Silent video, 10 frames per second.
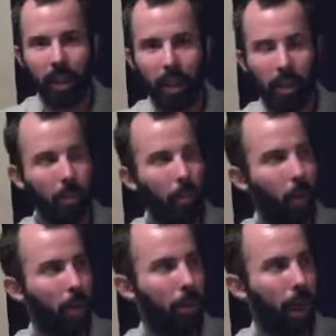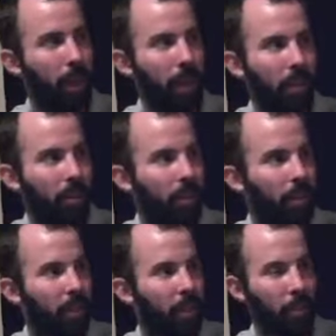and the more you bend it,
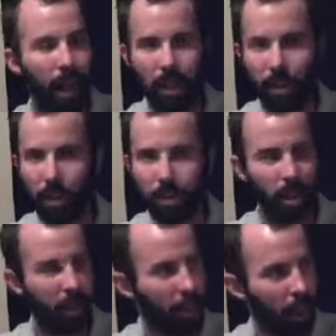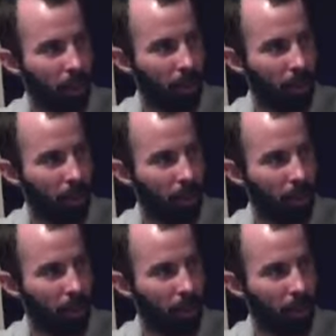the faster it's going to go.